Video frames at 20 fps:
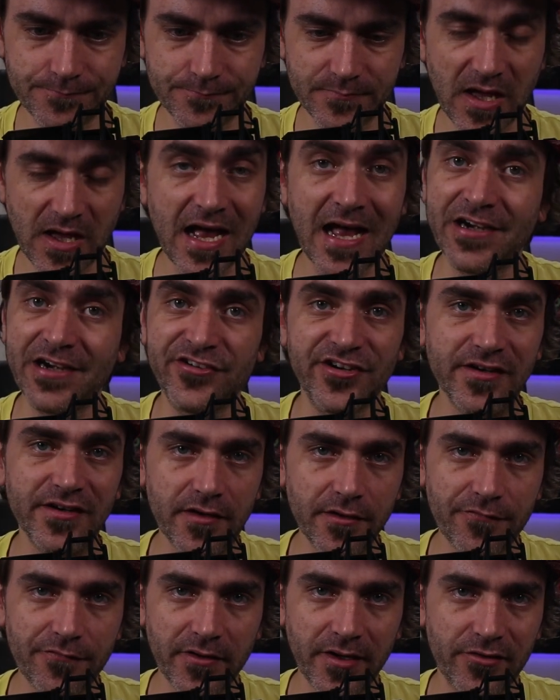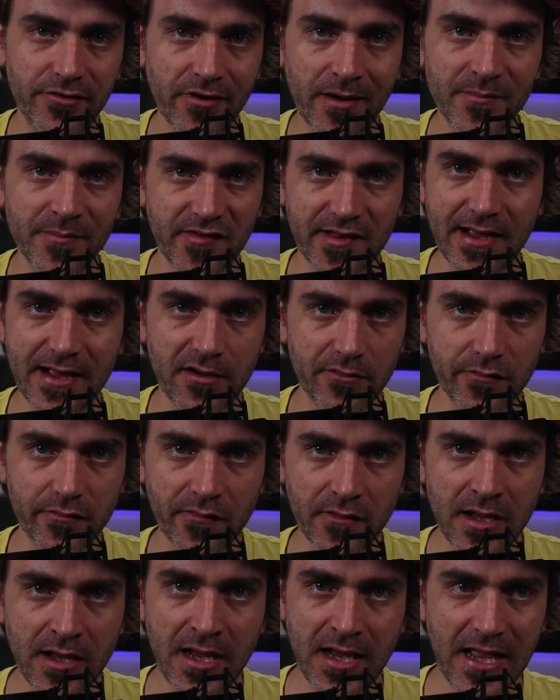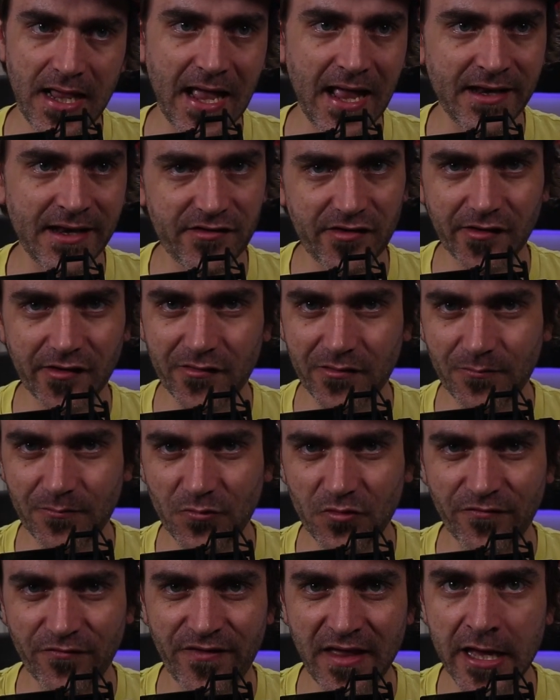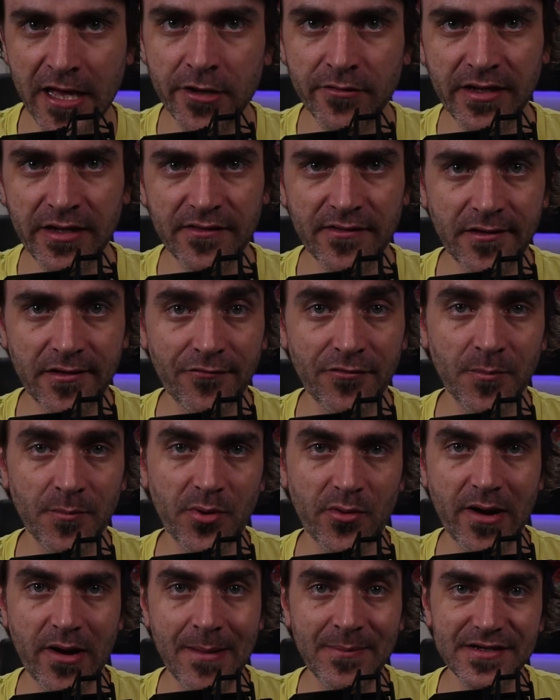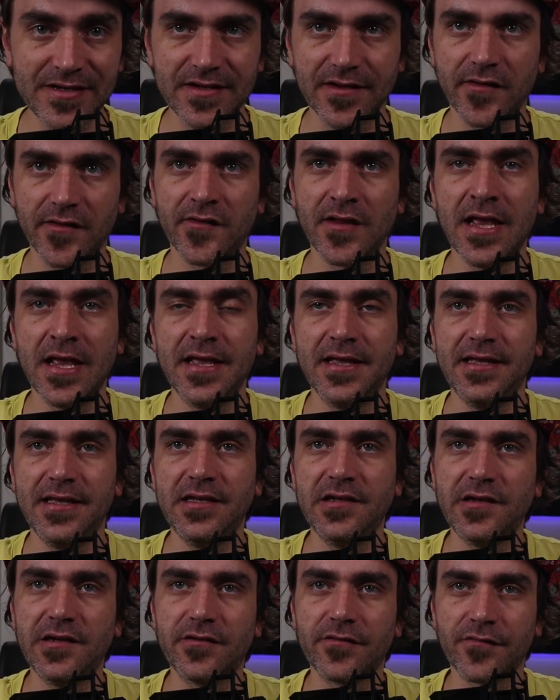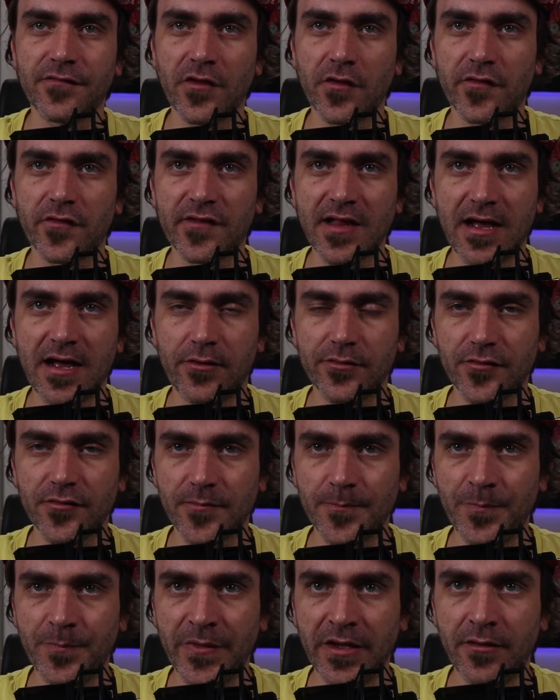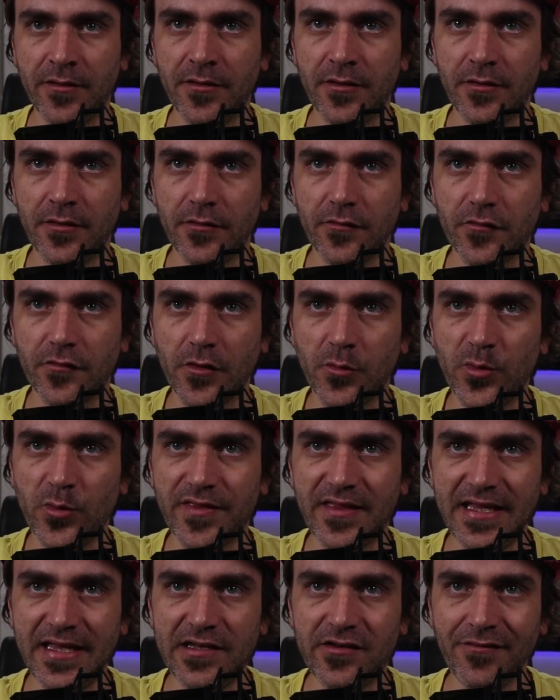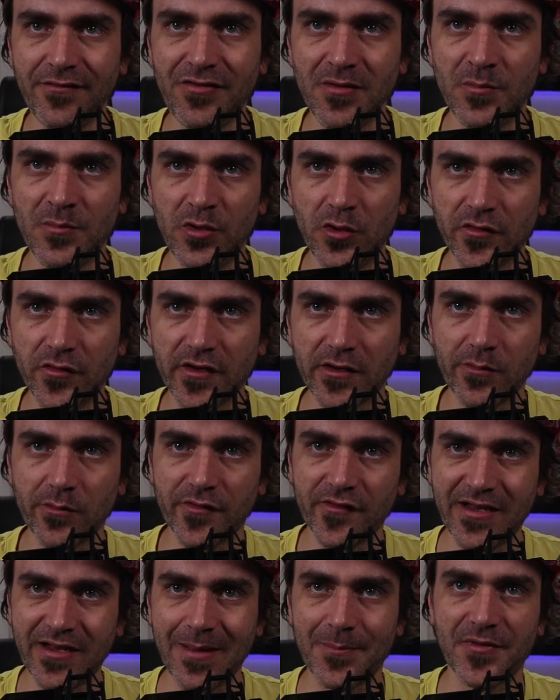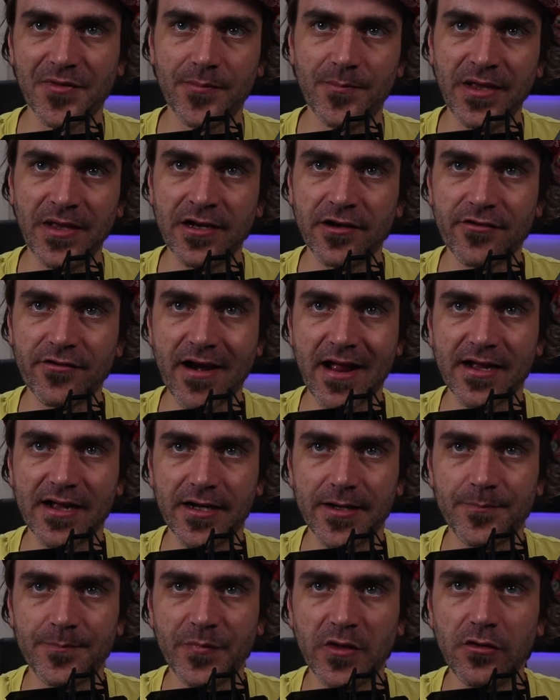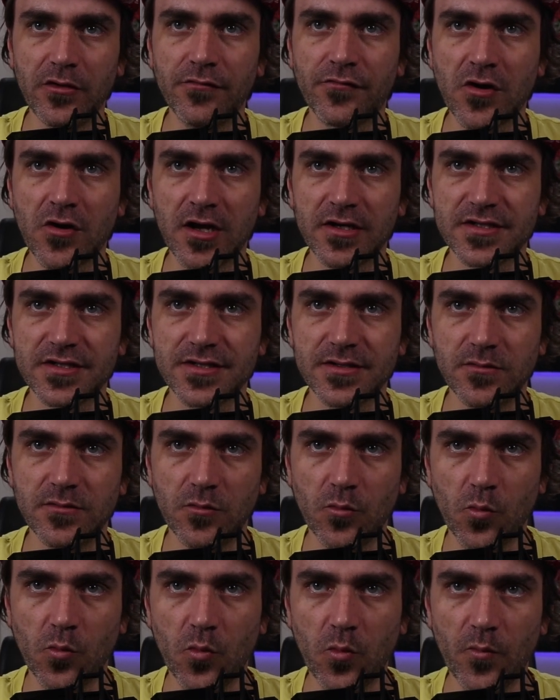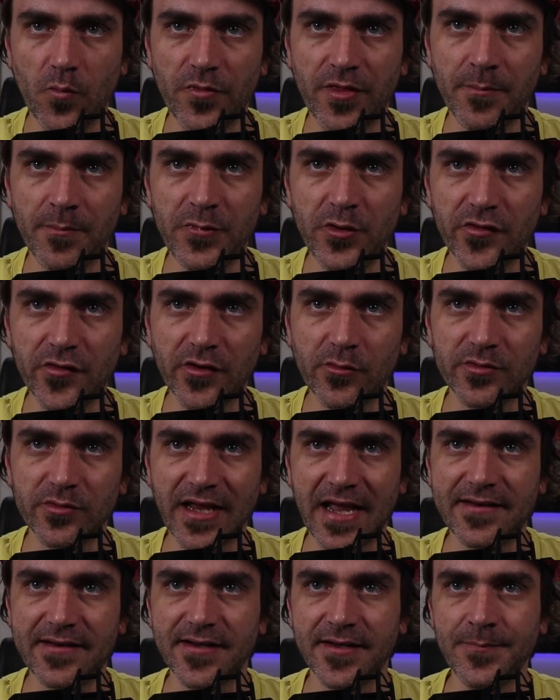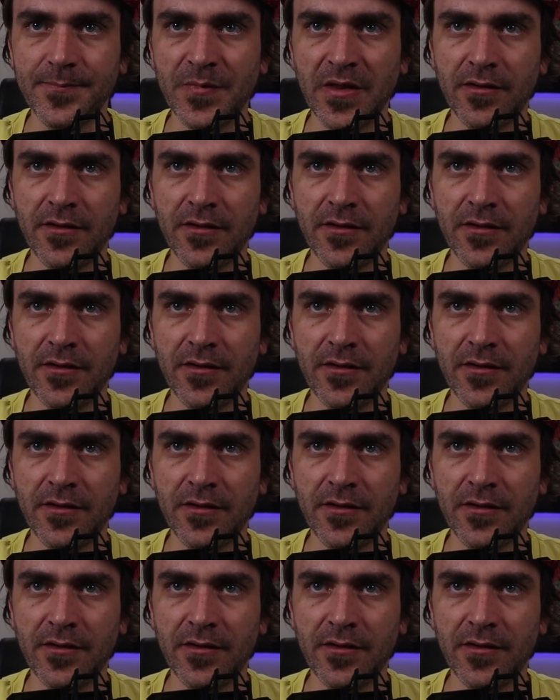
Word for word: 100 different drum sounds and just vary the different parameters in each of those sounds. So with each of the musical steps in a tracker, you've got the musical data,